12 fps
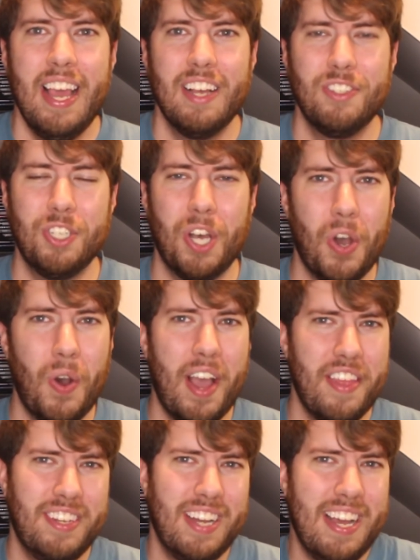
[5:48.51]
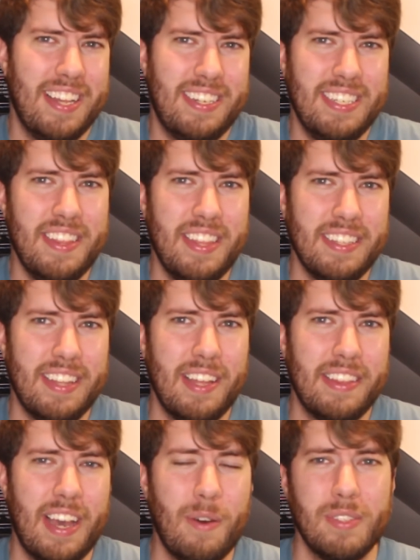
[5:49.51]
So I, I did think
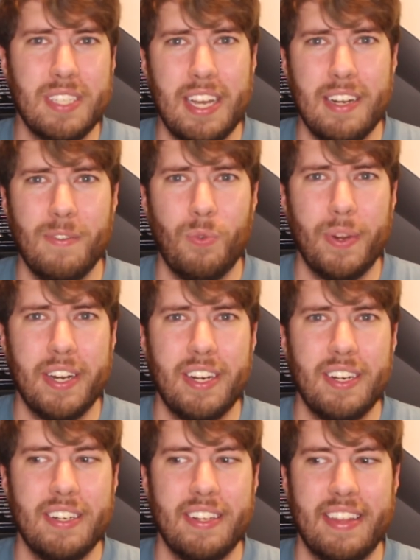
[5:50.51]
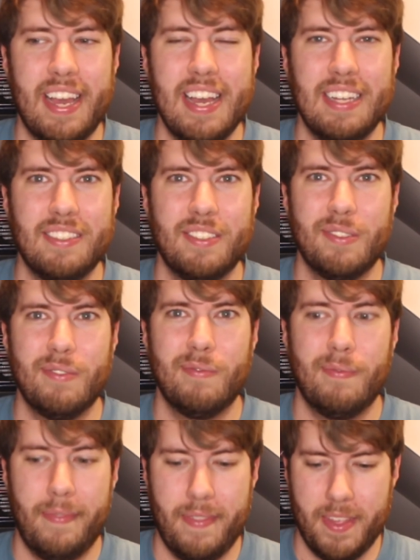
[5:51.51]
that that was kind of weird, that
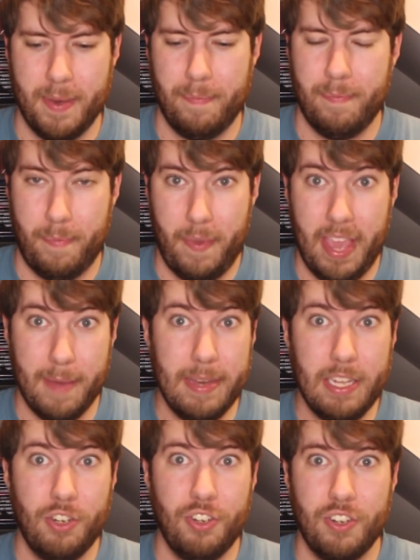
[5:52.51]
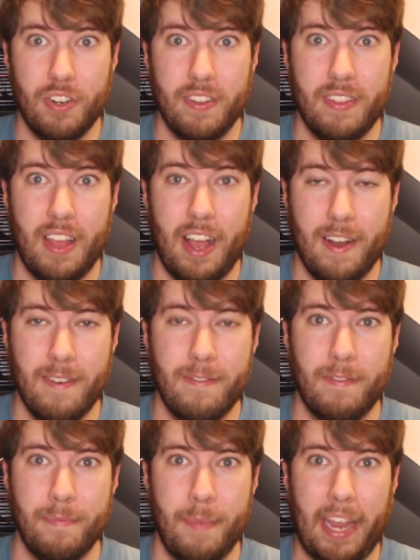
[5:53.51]
the image
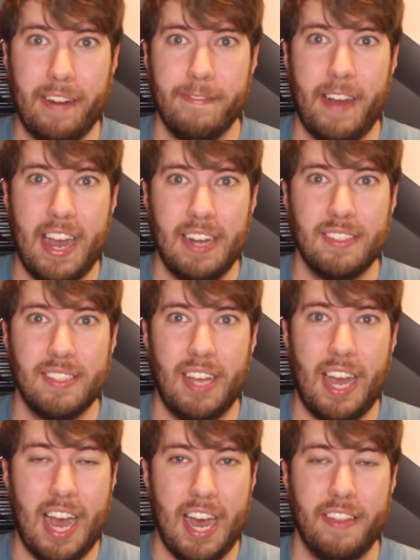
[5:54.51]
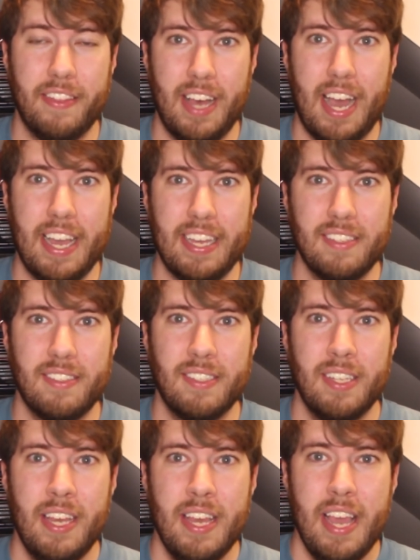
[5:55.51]
of Megan Fox on the
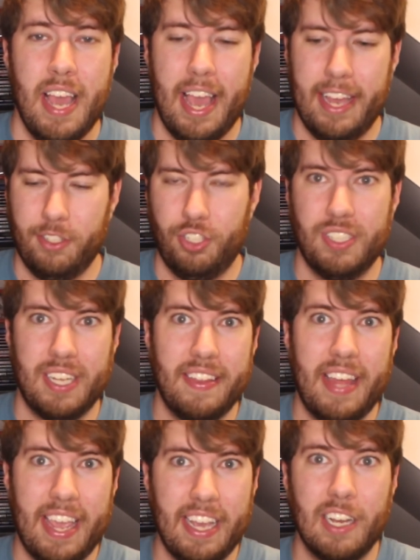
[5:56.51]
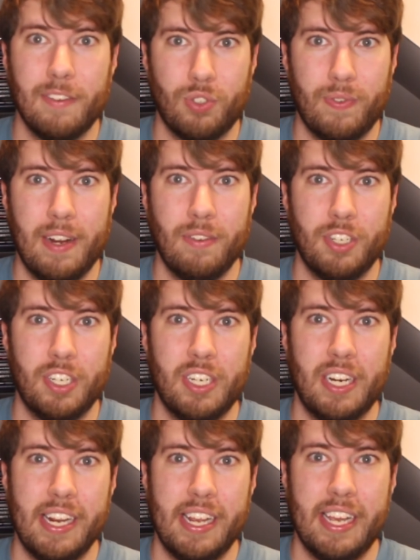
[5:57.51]
ice, and she's got the handcuffs around
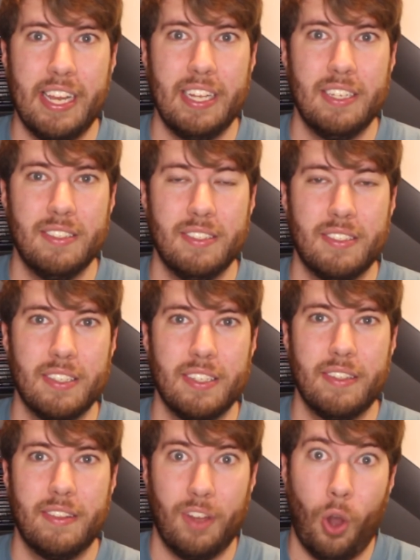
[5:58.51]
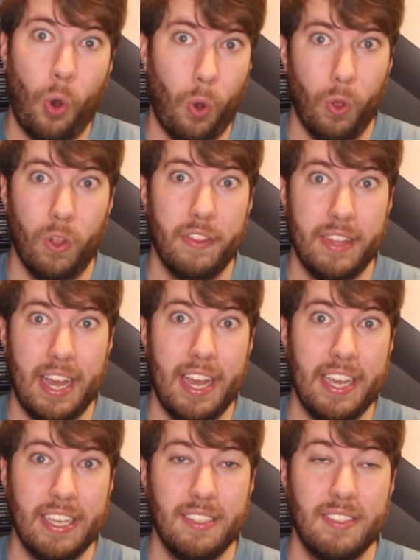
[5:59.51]
her and the hole in the
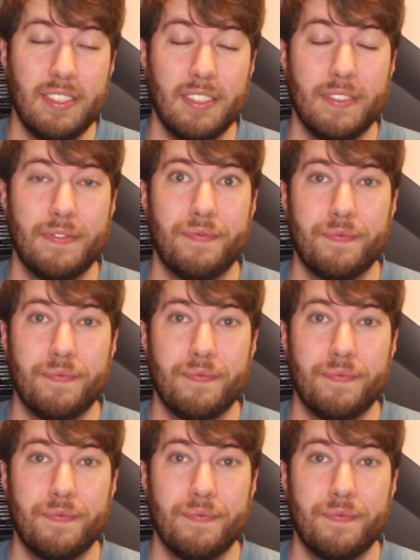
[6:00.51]
ice.